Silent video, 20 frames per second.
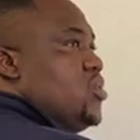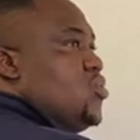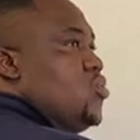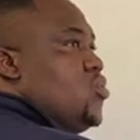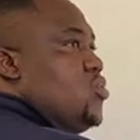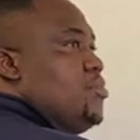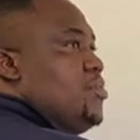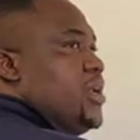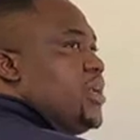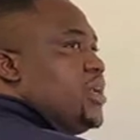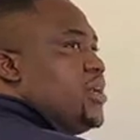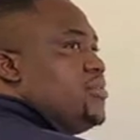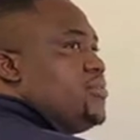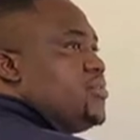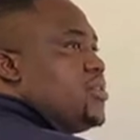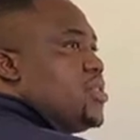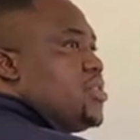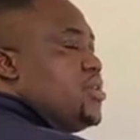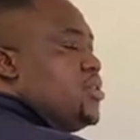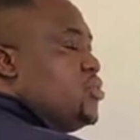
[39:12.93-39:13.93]
we make
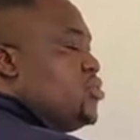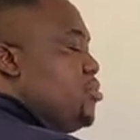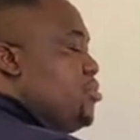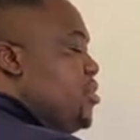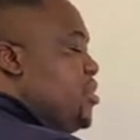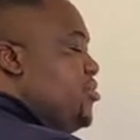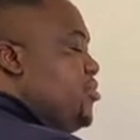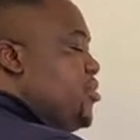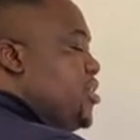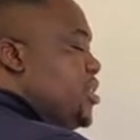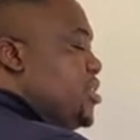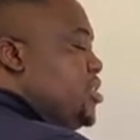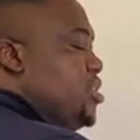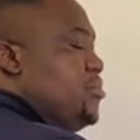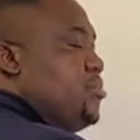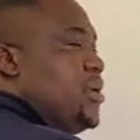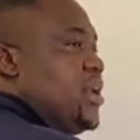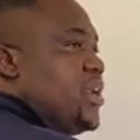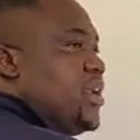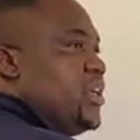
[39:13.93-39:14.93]
everything to be in
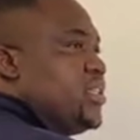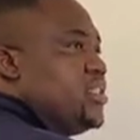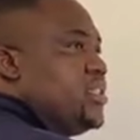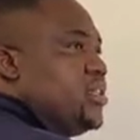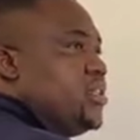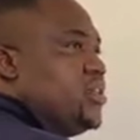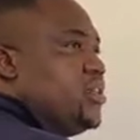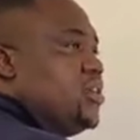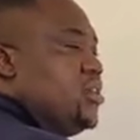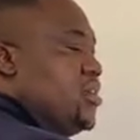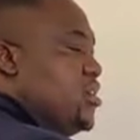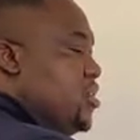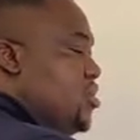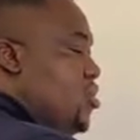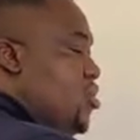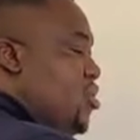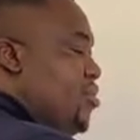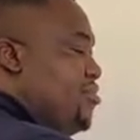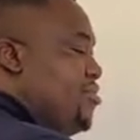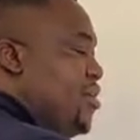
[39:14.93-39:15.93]
fraction by writing
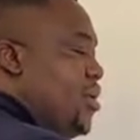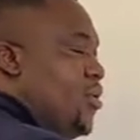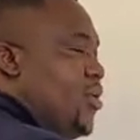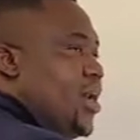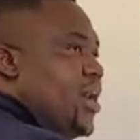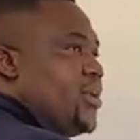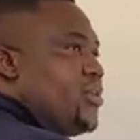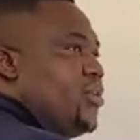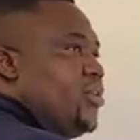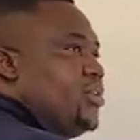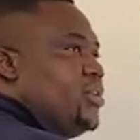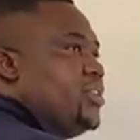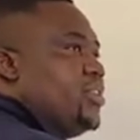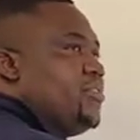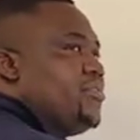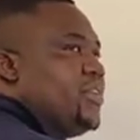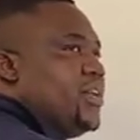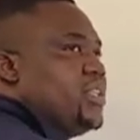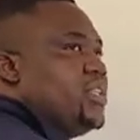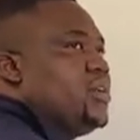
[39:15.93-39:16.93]
over 1.
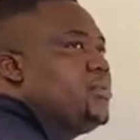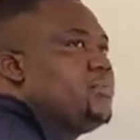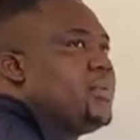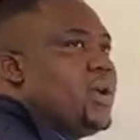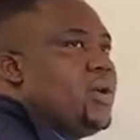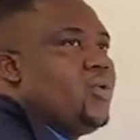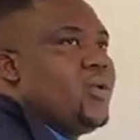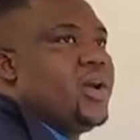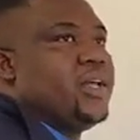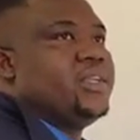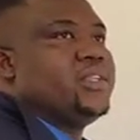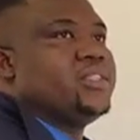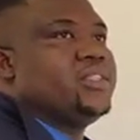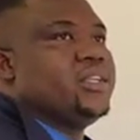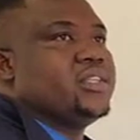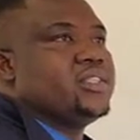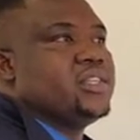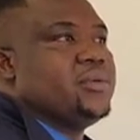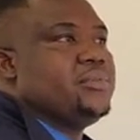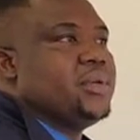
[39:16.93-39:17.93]
Dividing by 1 is
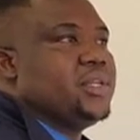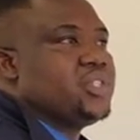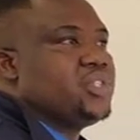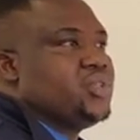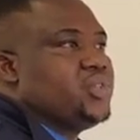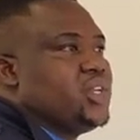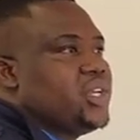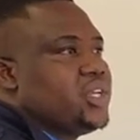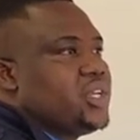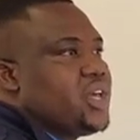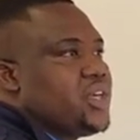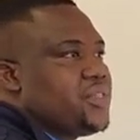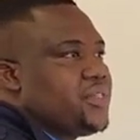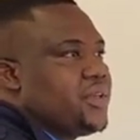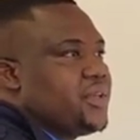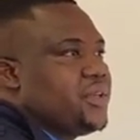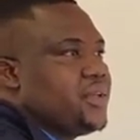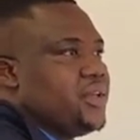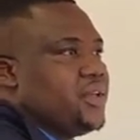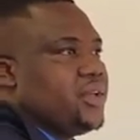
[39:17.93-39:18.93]
the same as doing
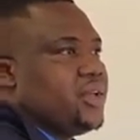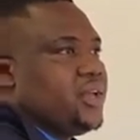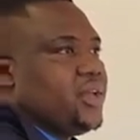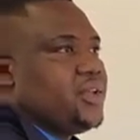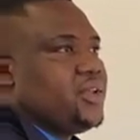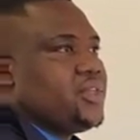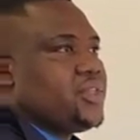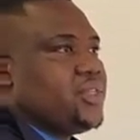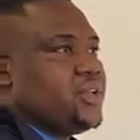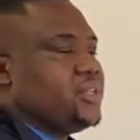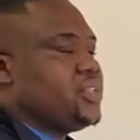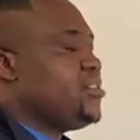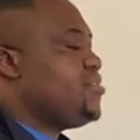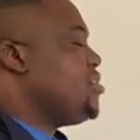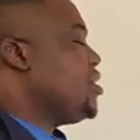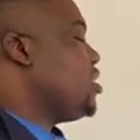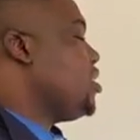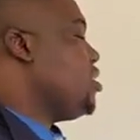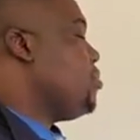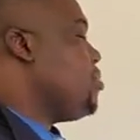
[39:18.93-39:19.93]
nothing. Anything
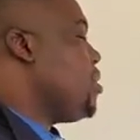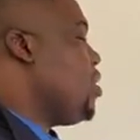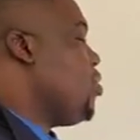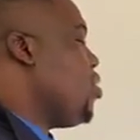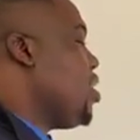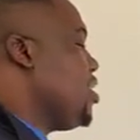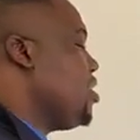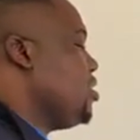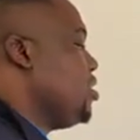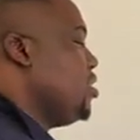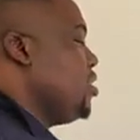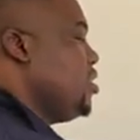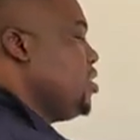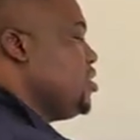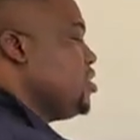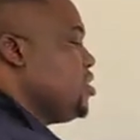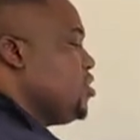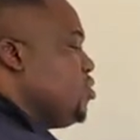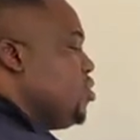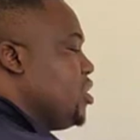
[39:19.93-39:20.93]
divided by 1
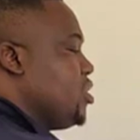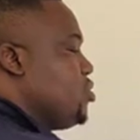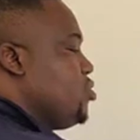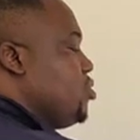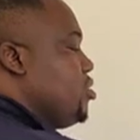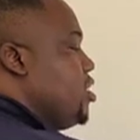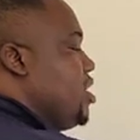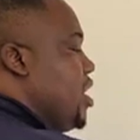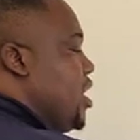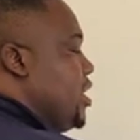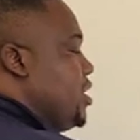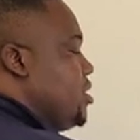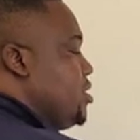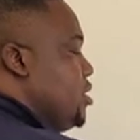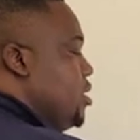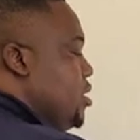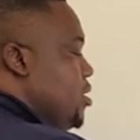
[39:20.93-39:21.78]
is equals to that